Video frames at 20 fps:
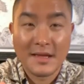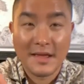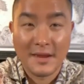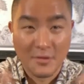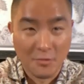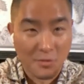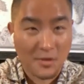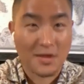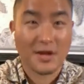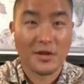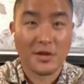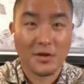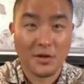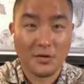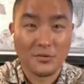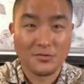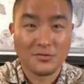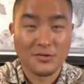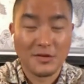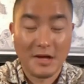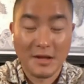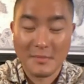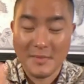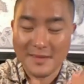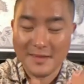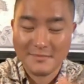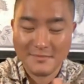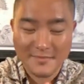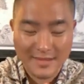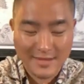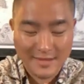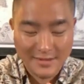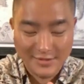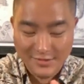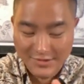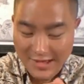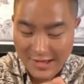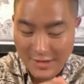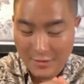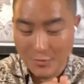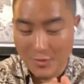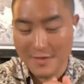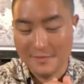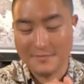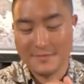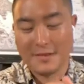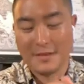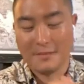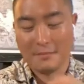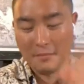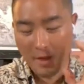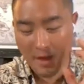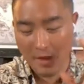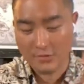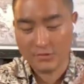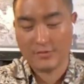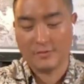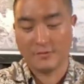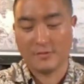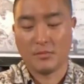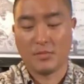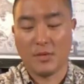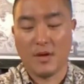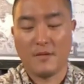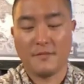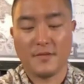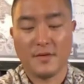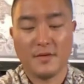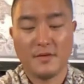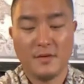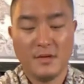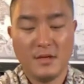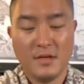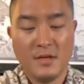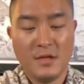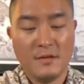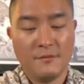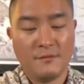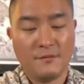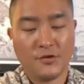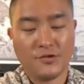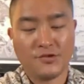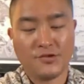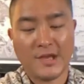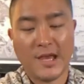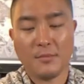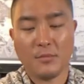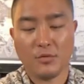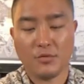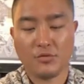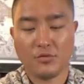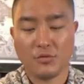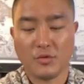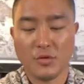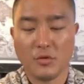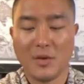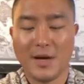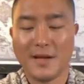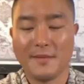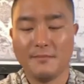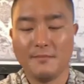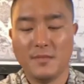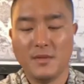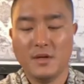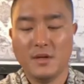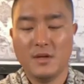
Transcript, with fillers: Now we're going to close. Amen. This day one, the posture of the prophet. First Samuel 3 1.